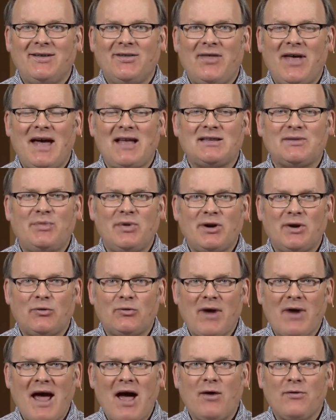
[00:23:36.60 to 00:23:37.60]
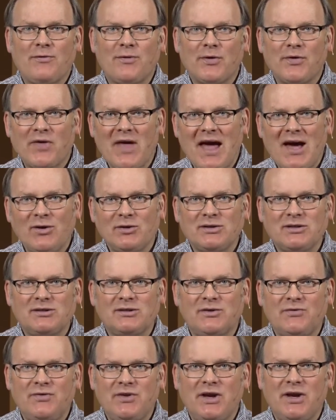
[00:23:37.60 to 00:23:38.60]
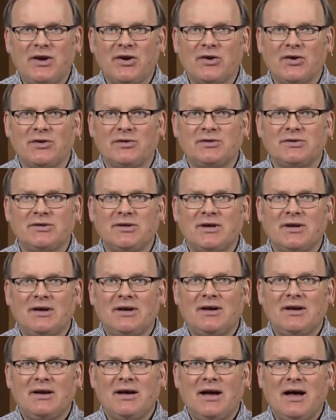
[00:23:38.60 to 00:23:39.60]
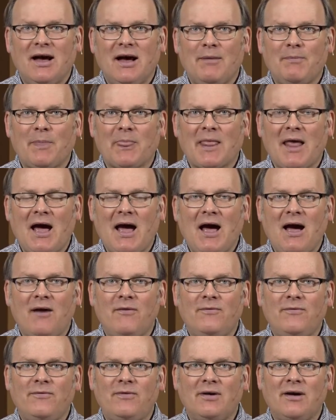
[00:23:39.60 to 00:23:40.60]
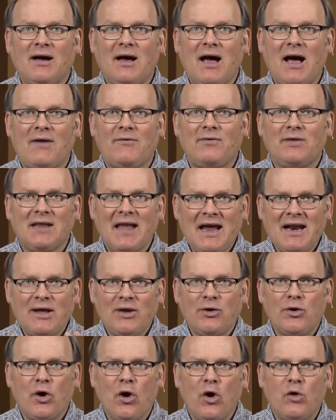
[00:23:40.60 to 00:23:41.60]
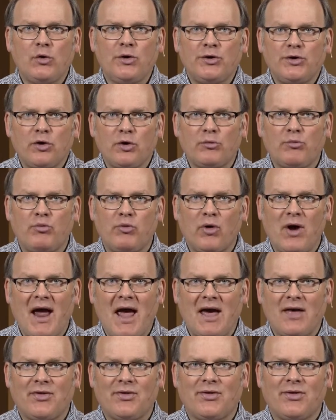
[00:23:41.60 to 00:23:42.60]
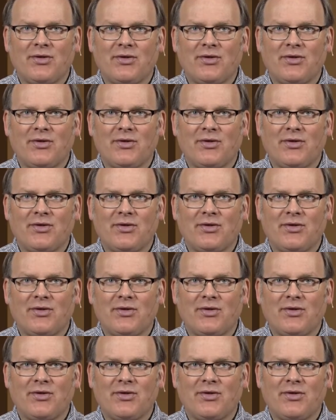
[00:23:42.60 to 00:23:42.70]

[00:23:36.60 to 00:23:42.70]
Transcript: that's been around for thousands of years of letting go with your breath,